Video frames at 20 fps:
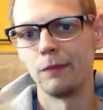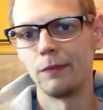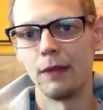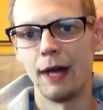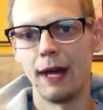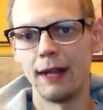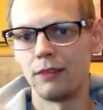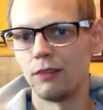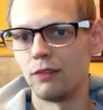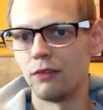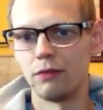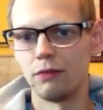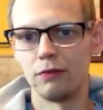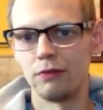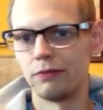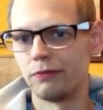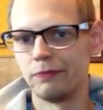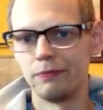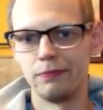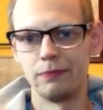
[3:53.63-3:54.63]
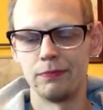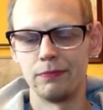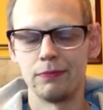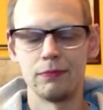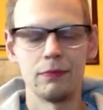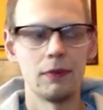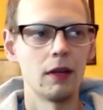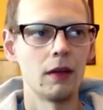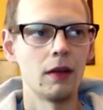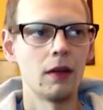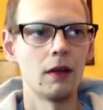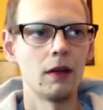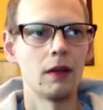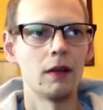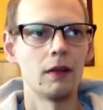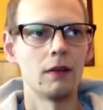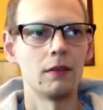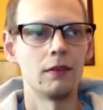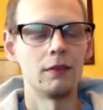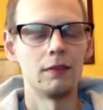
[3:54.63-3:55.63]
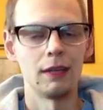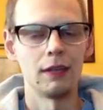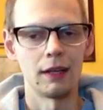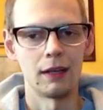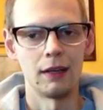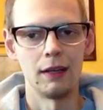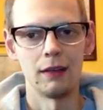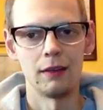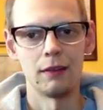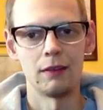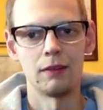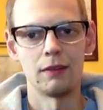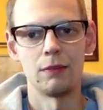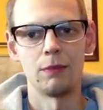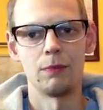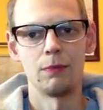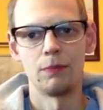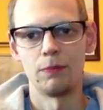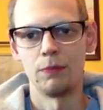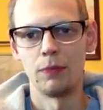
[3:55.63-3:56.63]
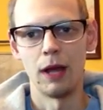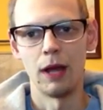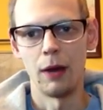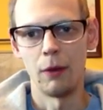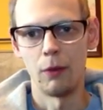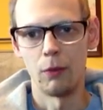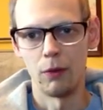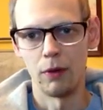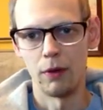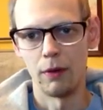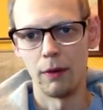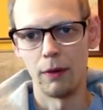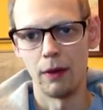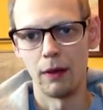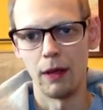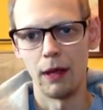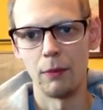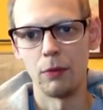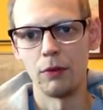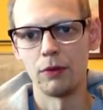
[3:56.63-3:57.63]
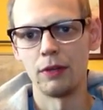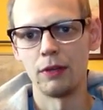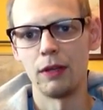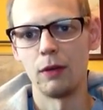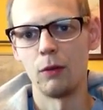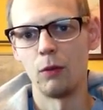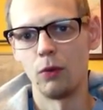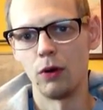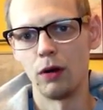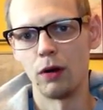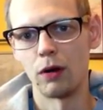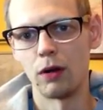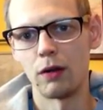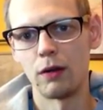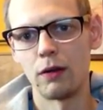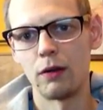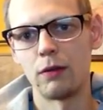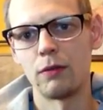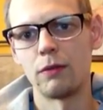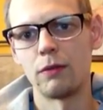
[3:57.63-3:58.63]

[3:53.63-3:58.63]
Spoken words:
Lots of sickness, not able to get work,